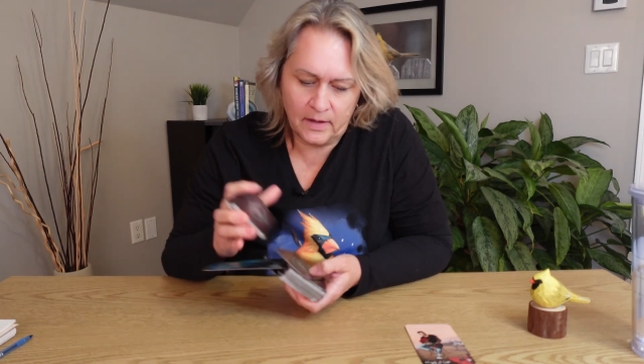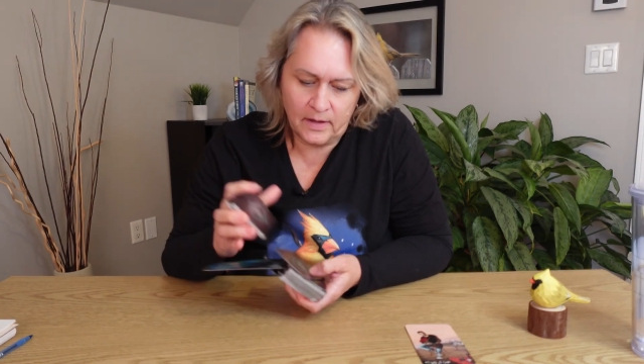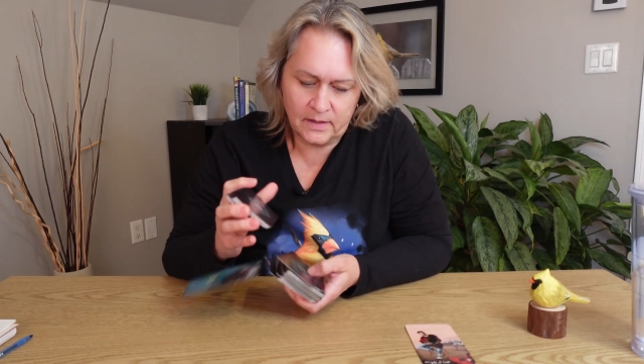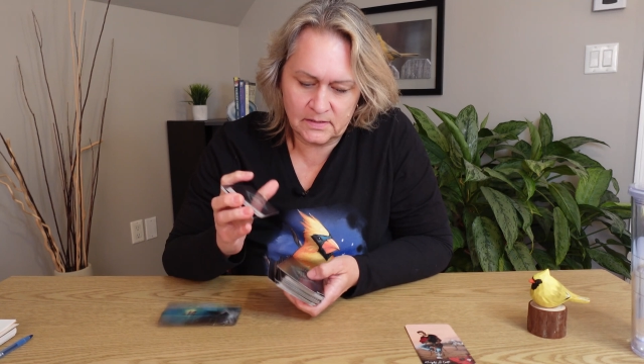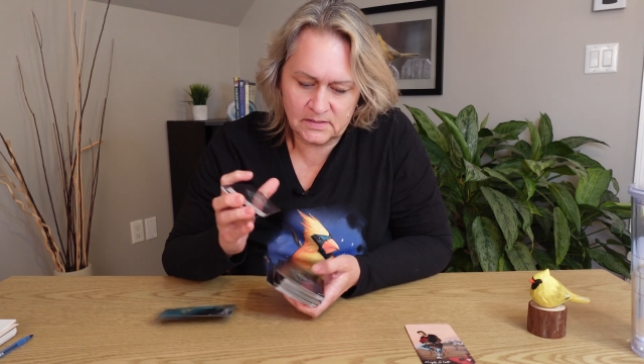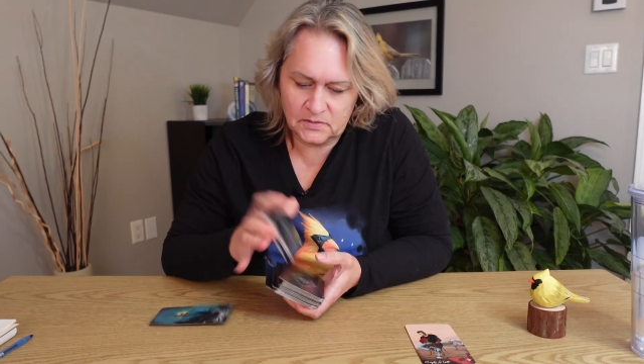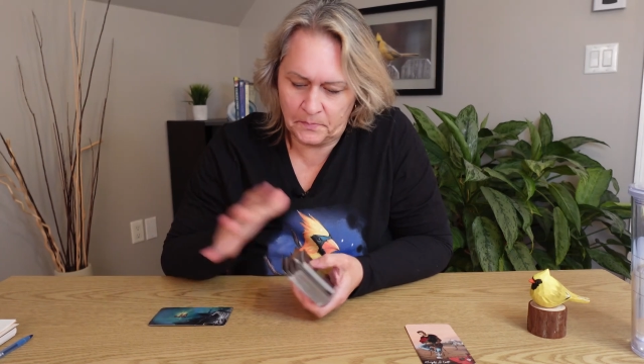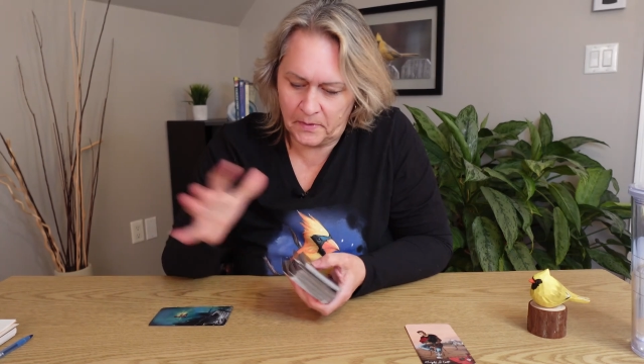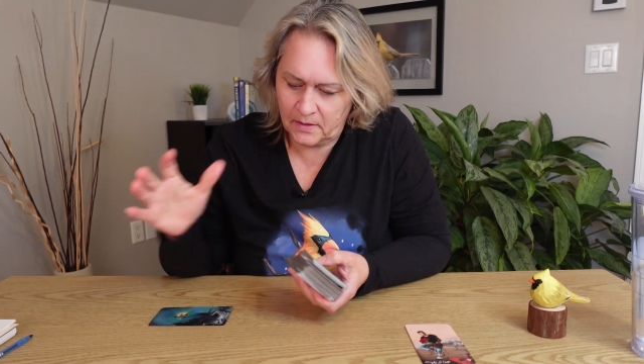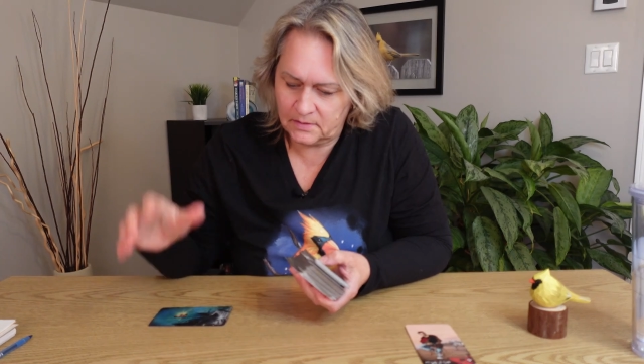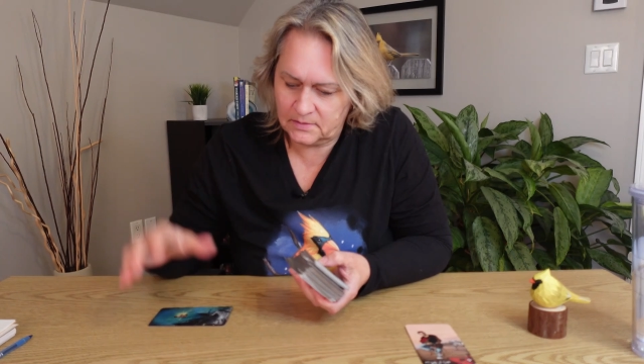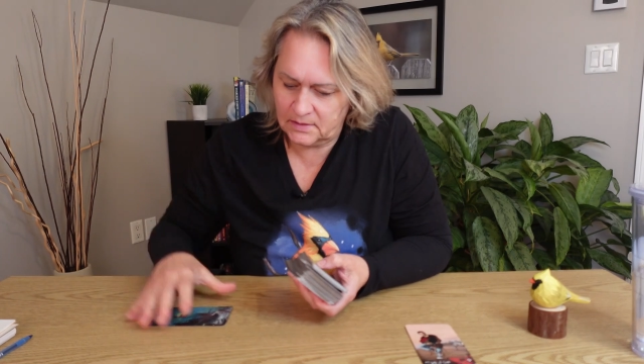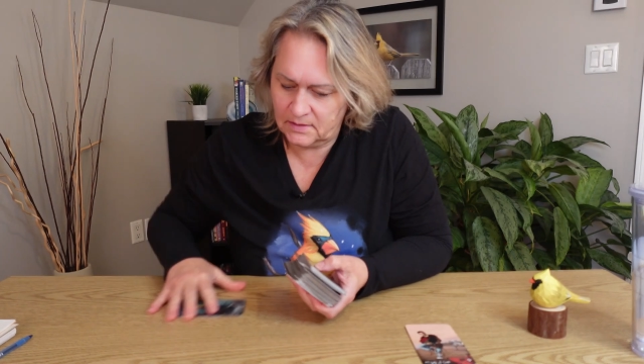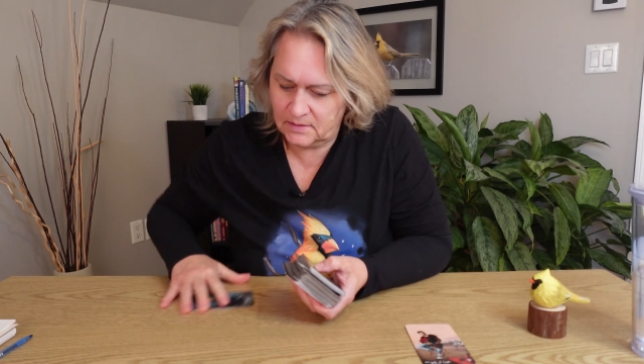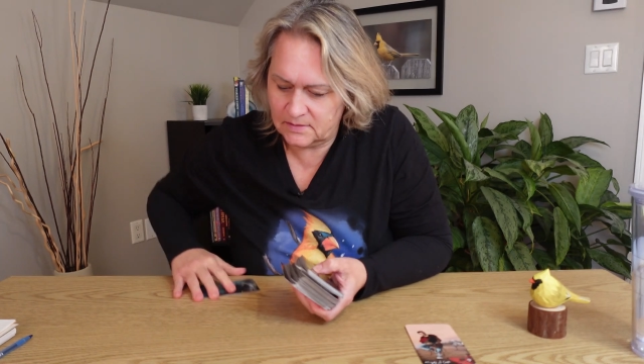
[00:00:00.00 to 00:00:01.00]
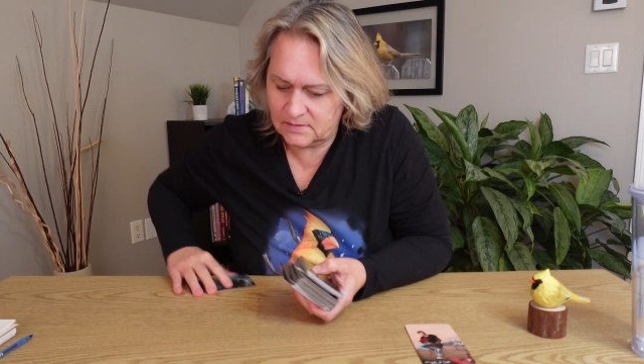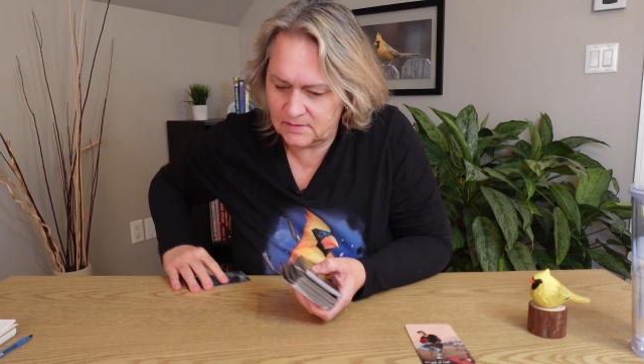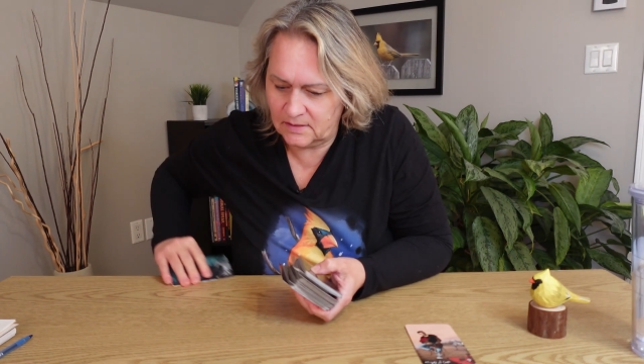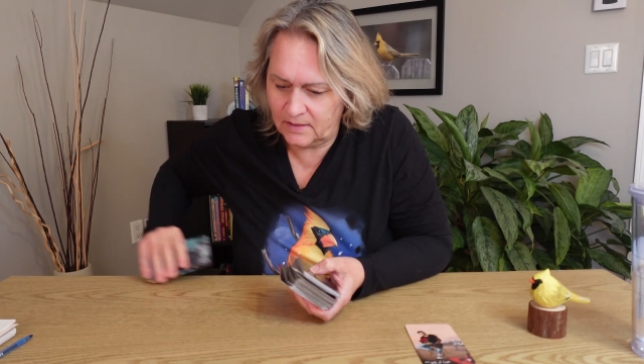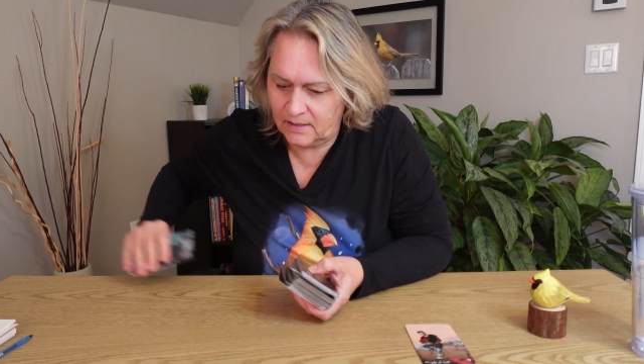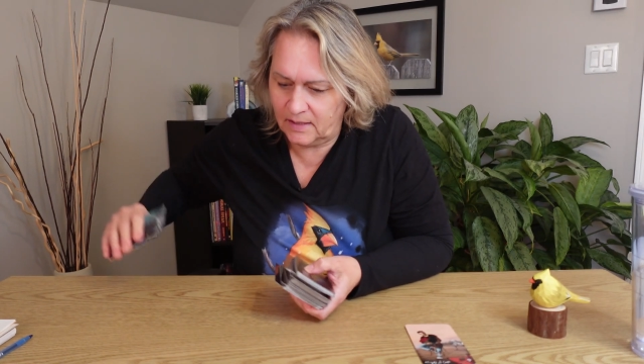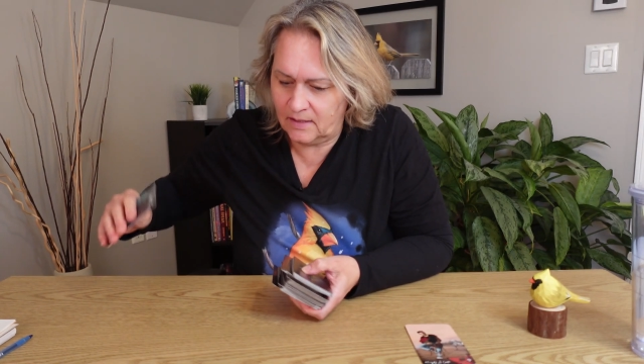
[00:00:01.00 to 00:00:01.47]
aspect is
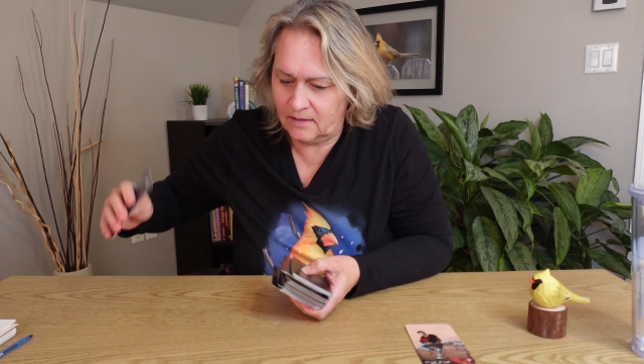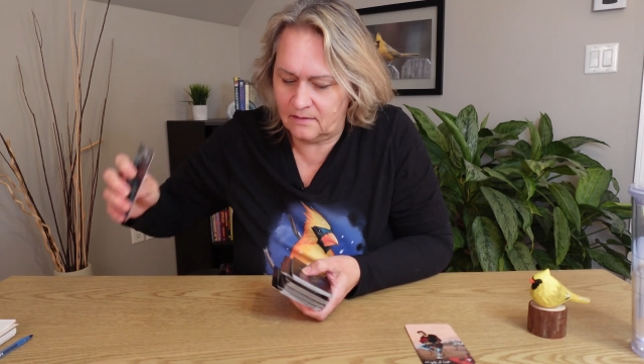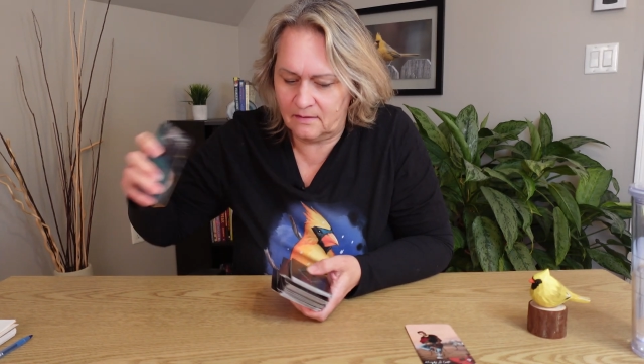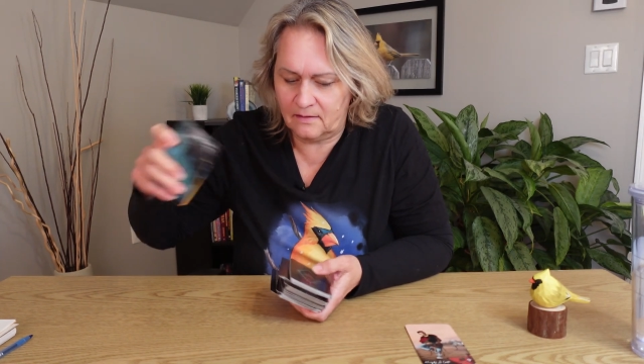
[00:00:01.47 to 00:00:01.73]
linked.